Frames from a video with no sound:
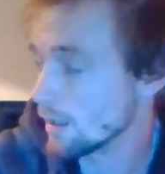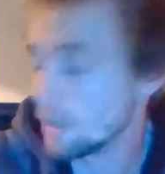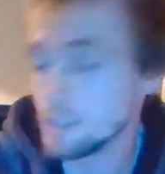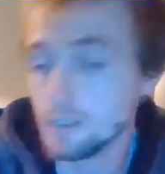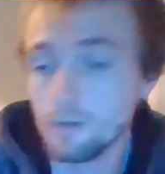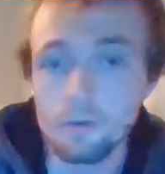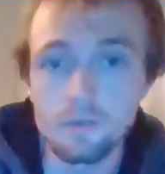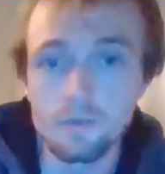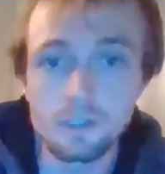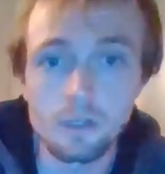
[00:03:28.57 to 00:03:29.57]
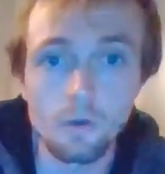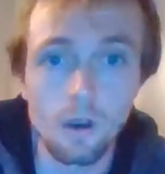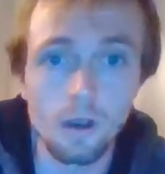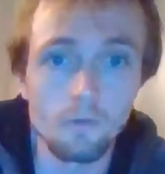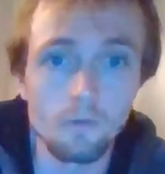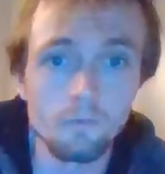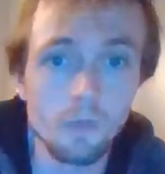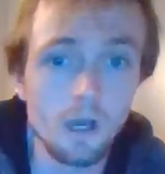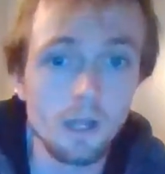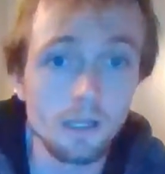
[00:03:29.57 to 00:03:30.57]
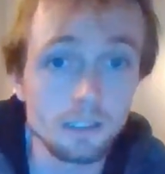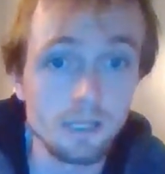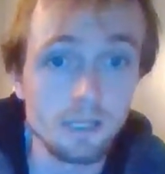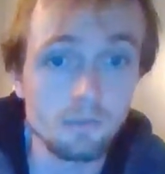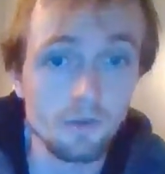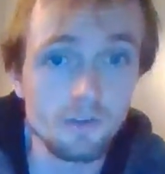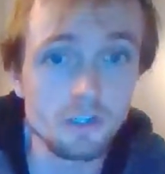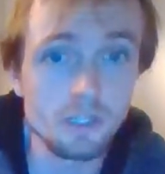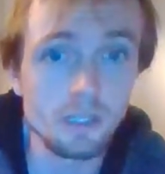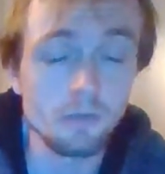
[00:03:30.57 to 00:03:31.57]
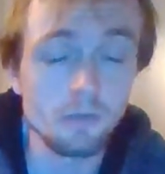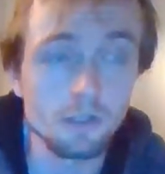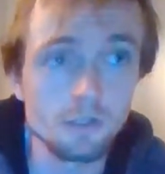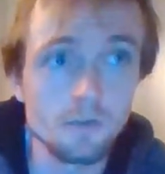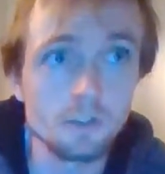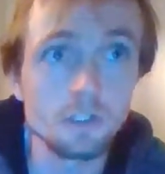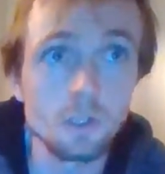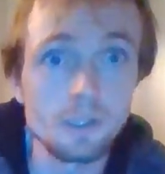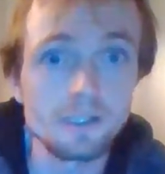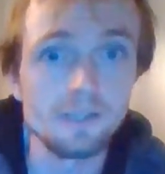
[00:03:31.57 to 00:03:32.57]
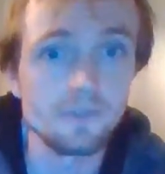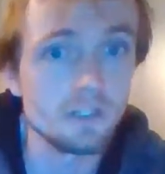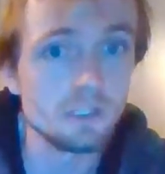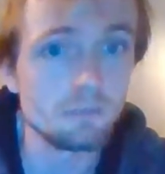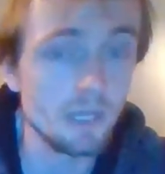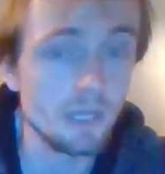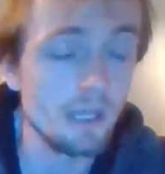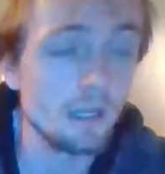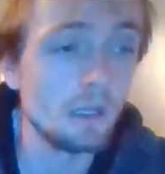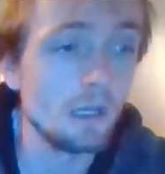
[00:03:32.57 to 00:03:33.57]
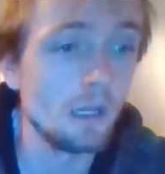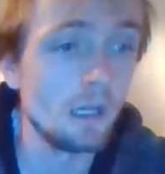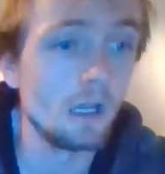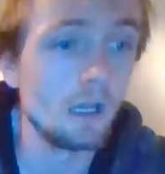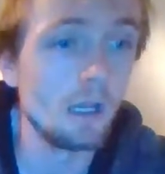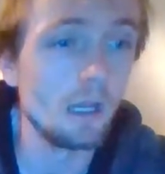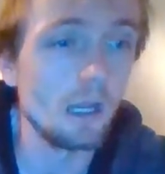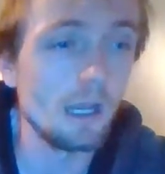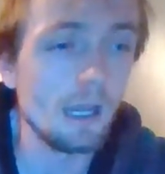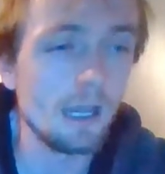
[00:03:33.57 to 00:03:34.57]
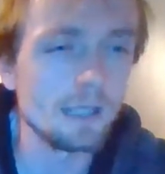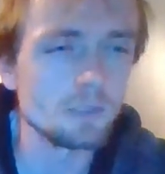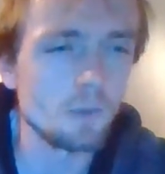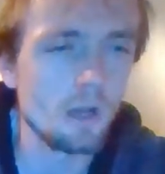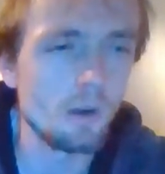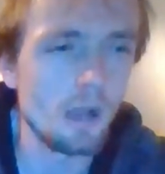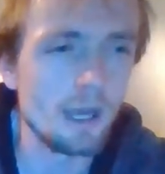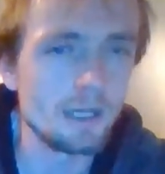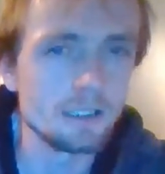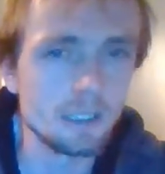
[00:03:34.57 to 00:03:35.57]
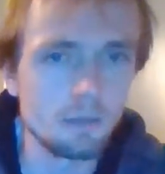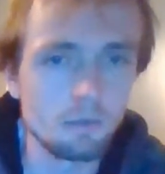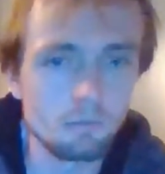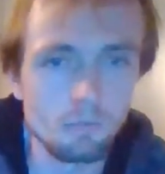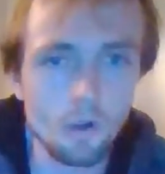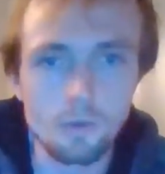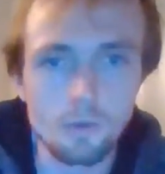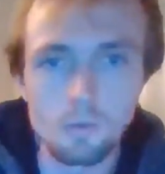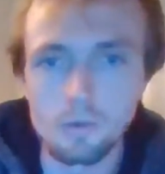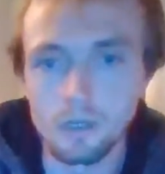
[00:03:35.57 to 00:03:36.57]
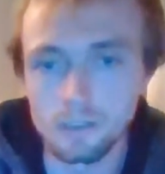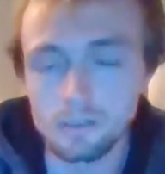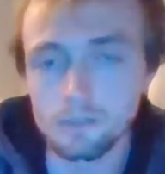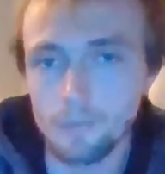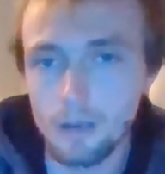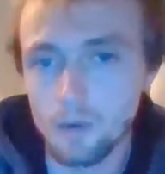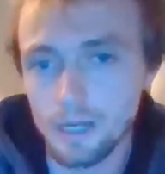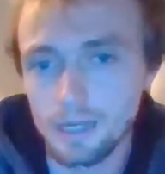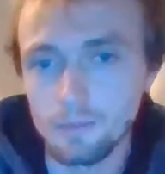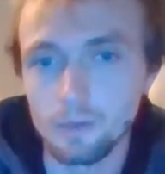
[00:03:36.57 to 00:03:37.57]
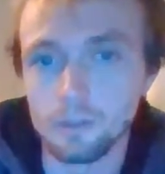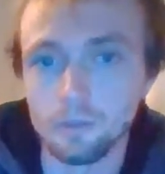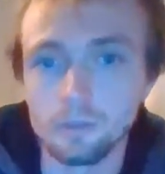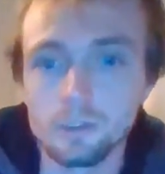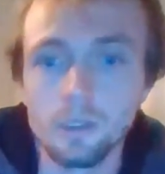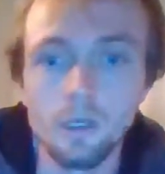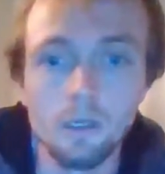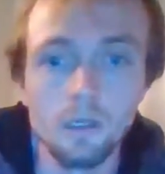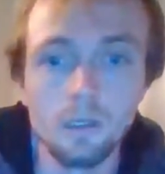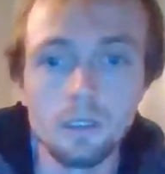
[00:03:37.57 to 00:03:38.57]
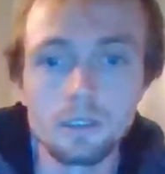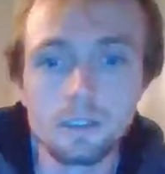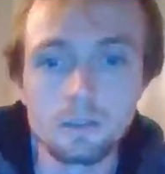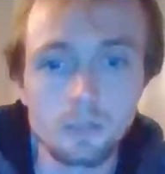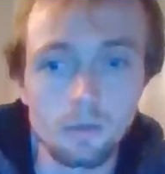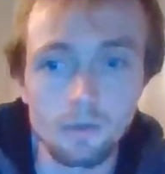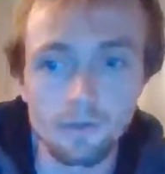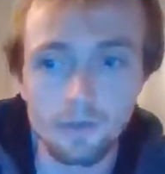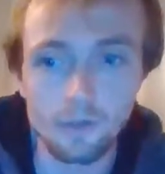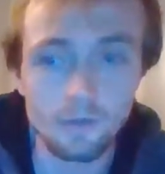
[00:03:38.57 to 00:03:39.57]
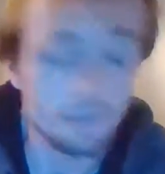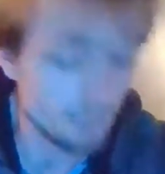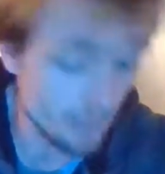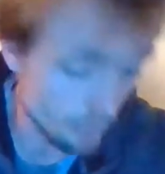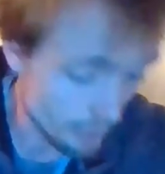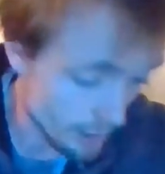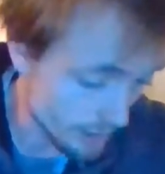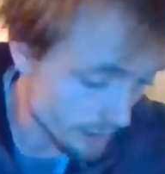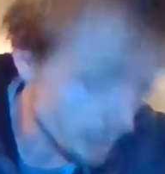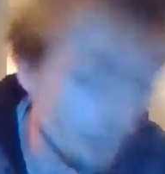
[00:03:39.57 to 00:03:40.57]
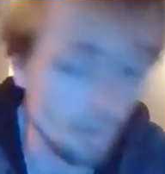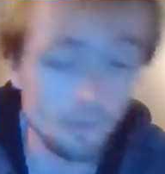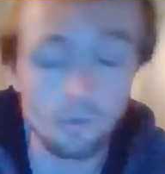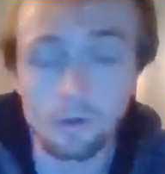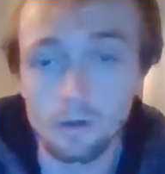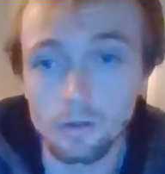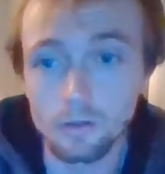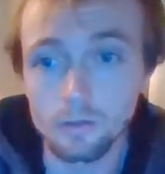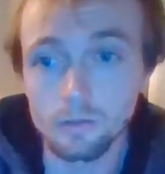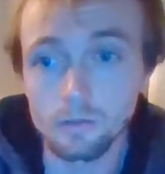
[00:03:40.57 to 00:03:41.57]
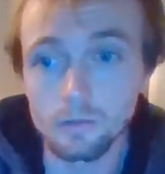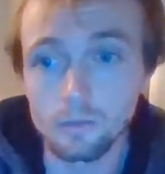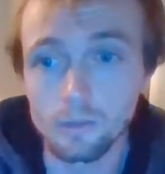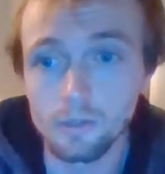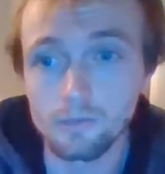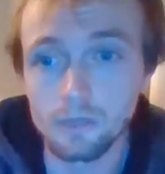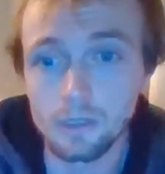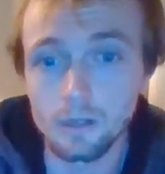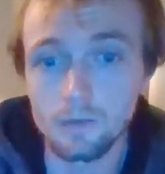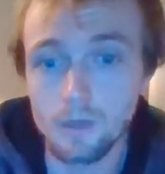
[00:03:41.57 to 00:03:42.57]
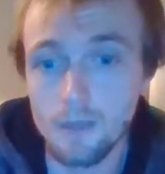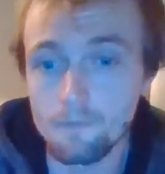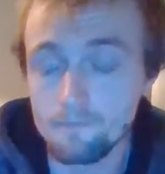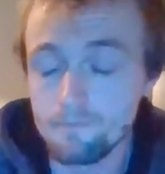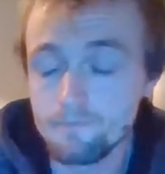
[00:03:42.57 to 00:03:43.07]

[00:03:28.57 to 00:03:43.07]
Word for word: There's an upcoming video of my, as I said, my fishing, my 2019 fishing kit, as well as my boot. That's how oh, I clean my boots. So tell me what you think on this video, guys. Tell me what you want, what you think of um.